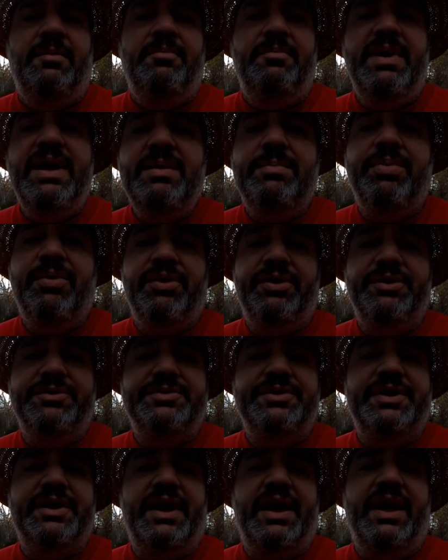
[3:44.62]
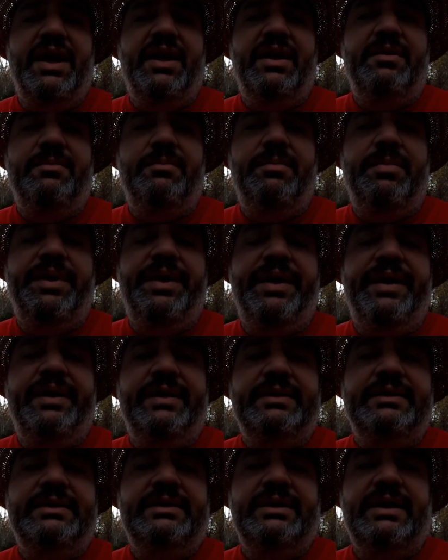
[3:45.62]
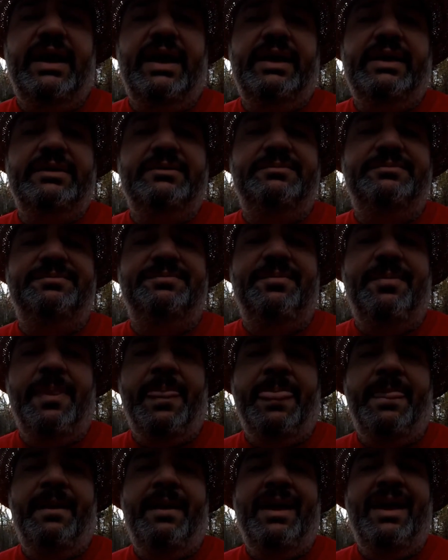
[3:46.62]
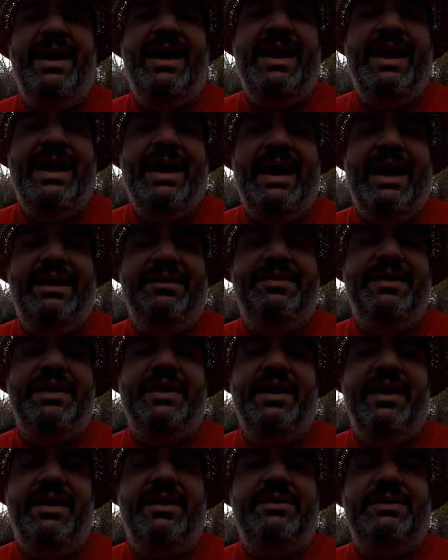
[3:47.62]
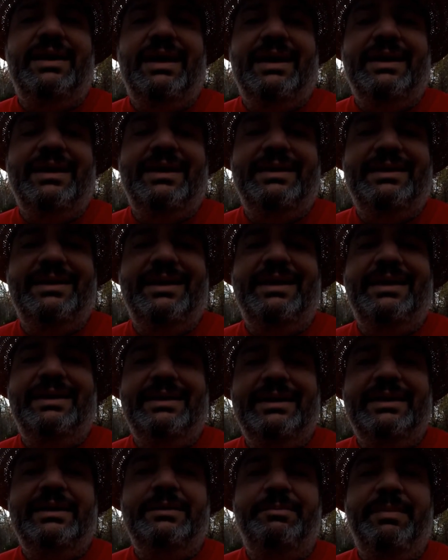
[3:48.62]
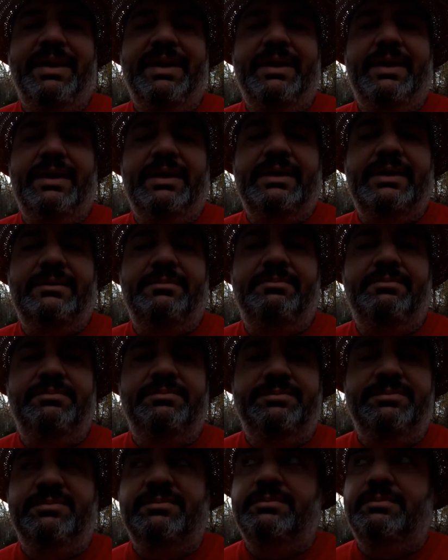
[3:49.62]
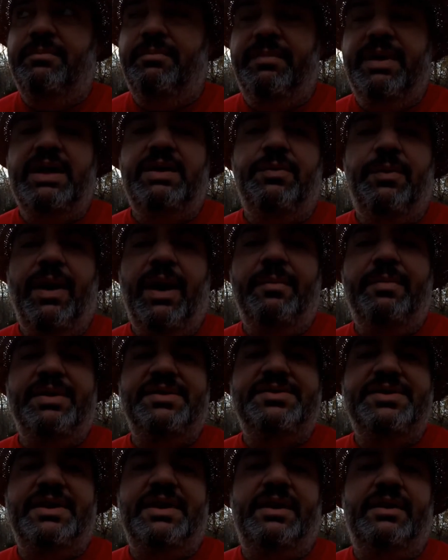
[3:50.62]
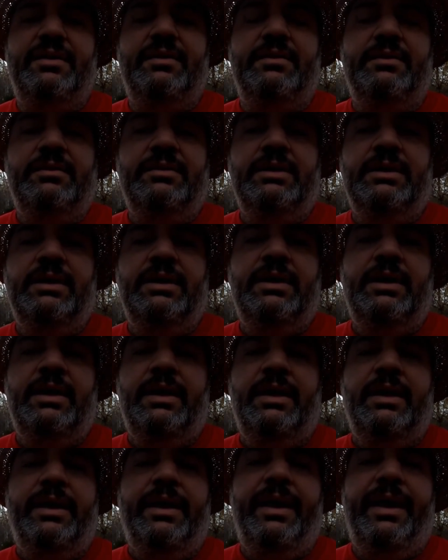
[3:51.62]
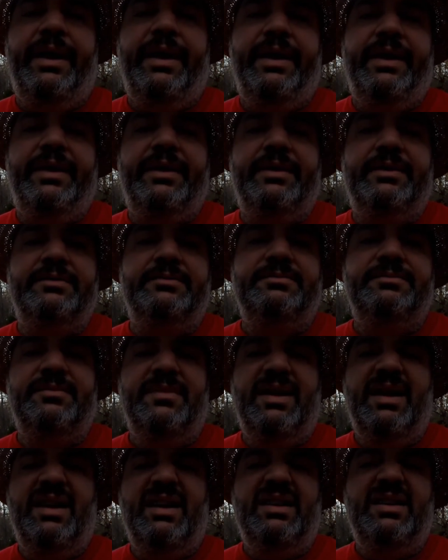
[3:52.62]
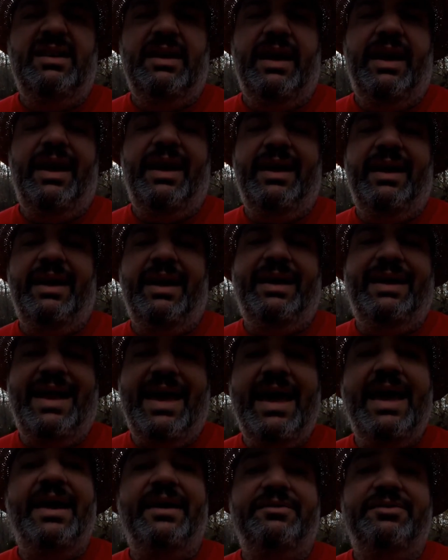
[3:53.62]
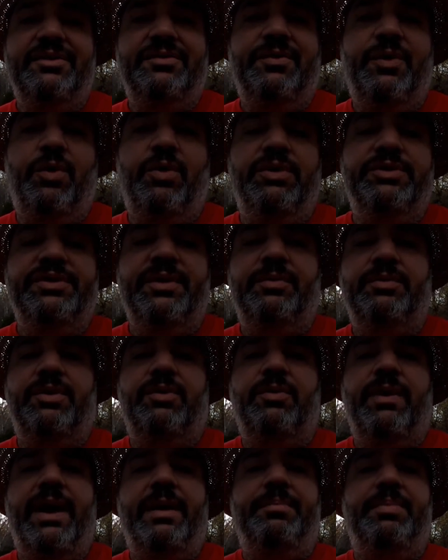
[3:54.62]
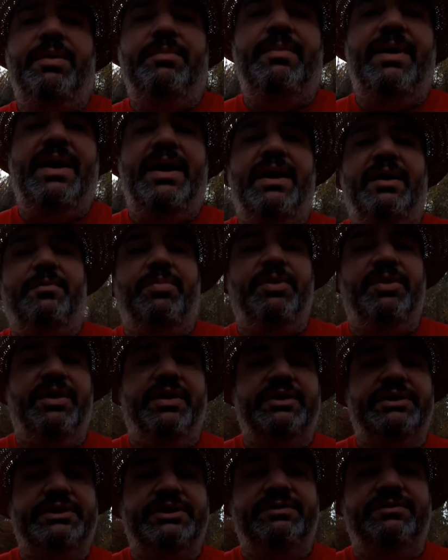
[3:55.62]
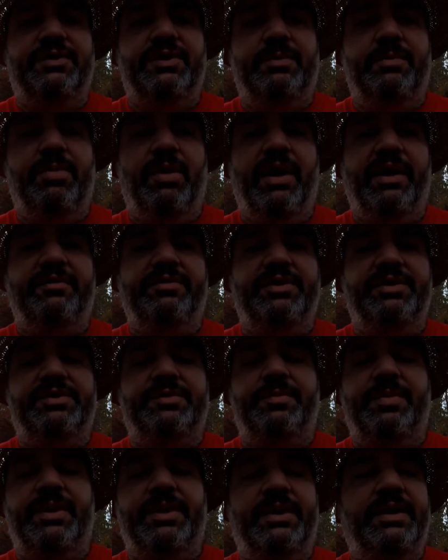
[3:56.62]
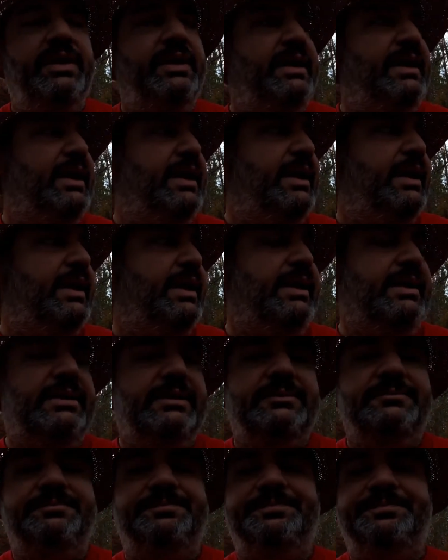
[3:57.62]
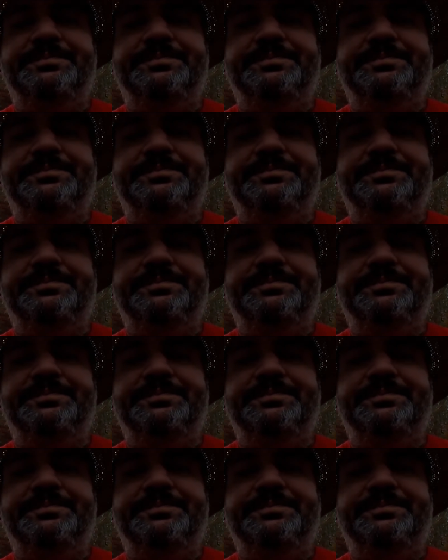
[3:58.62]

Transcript: meat producing yet, but I think I can get a little bit of meat rabbits in, and eggs, of course. I want to ramp up my egg production for breakfast, but I